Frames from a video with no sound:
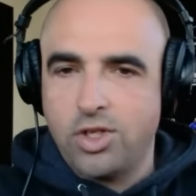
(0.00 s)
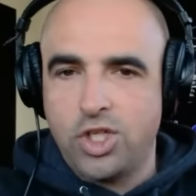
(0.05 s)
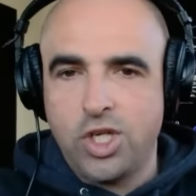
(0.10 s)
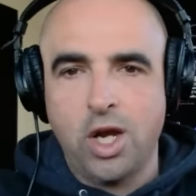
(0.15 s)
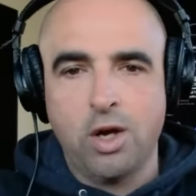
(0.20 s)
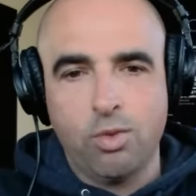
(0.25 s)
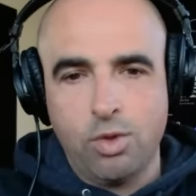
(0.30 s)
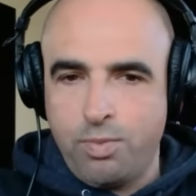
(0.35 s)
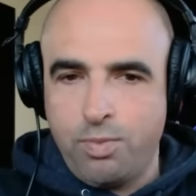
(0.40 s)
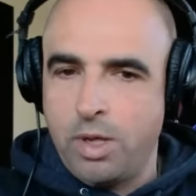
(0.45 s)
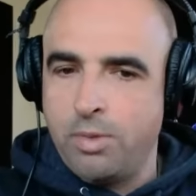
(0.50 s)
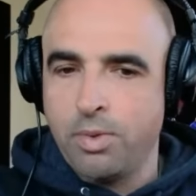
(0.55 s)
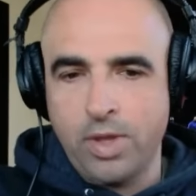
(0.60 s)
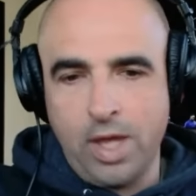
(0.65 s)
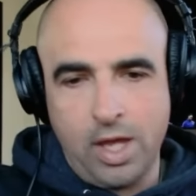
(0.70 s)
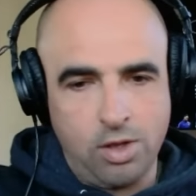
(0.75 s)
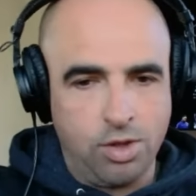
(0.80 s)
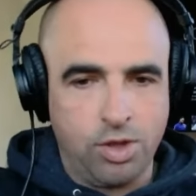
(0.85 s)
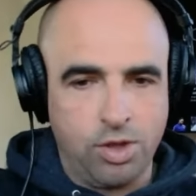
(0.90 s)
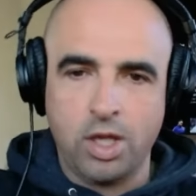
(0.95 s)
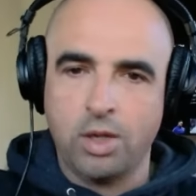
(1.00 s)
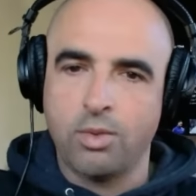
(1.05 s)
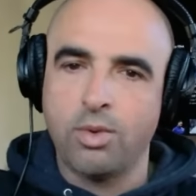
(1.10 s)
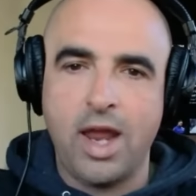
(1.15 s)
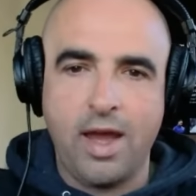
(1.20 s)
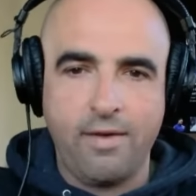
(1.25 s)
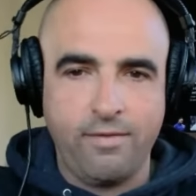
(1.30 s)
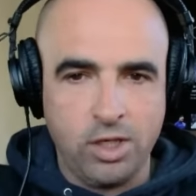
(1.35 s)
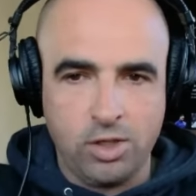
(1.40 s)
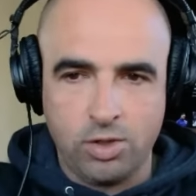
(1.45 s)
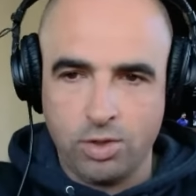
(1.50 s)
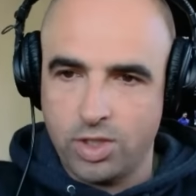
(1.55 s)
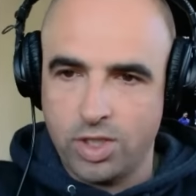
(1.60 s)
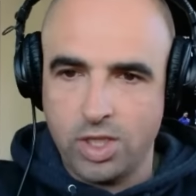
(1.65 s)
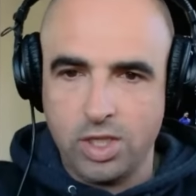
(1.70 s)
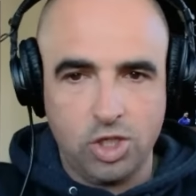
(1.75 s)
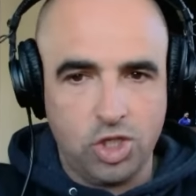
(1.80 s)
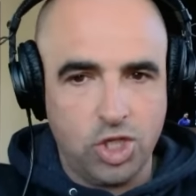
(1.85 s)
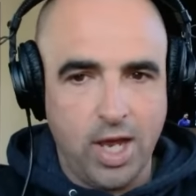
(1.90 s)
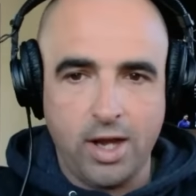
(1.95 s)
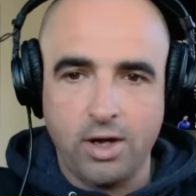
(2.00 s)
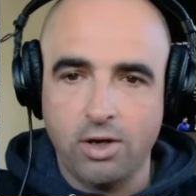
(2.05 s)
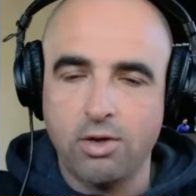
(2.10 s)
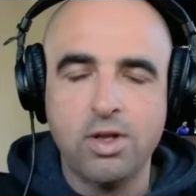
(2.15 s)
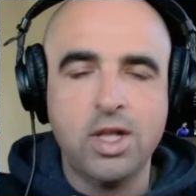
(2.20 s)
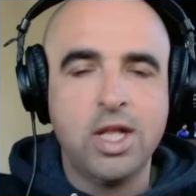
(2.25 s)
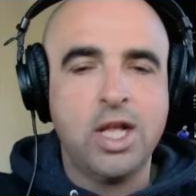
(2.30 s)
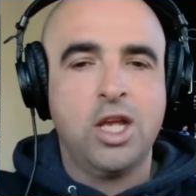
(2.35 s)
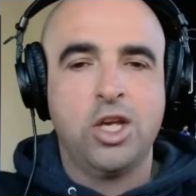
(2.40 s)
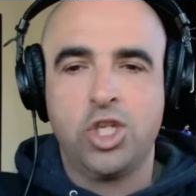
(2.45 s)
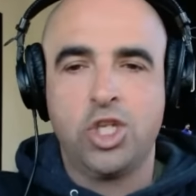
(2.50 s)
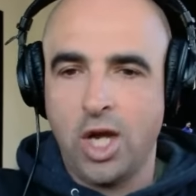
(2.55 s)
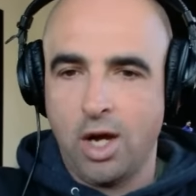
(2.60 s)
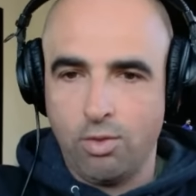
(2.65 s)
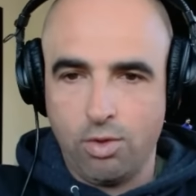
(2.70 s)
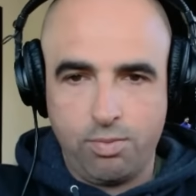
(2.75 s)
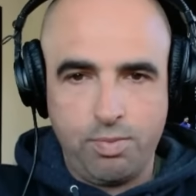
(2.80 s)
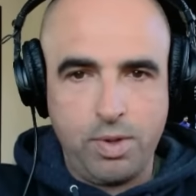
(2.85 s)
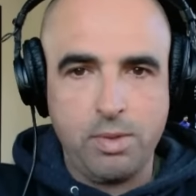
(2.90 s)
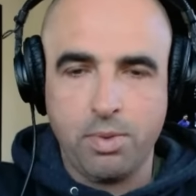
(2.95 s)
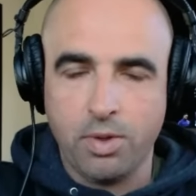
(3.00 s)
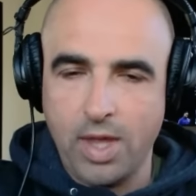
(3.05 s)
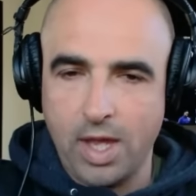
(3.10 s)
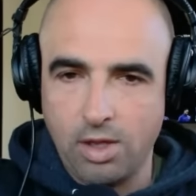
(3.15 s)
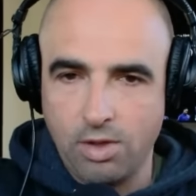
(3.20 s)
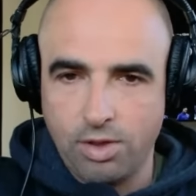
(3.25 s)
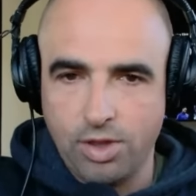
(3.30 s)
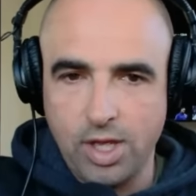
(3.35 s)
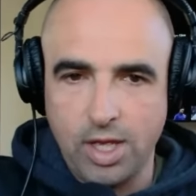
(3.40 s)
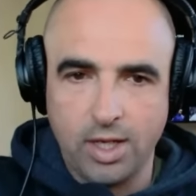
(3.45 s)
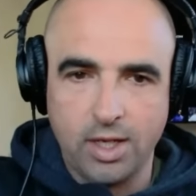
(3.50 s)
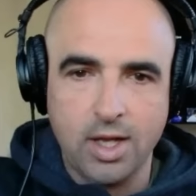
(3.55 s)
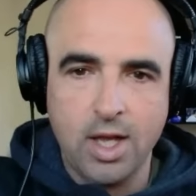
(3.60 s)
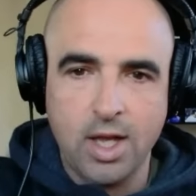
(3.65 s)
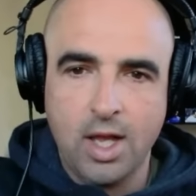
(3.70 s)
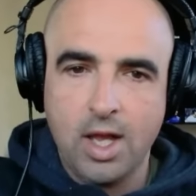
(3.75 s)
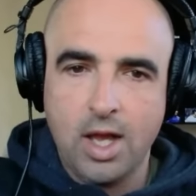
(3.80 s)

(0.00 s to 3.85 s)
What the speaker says: Share it with people that you think would have interest in the channel. Share it with people that you think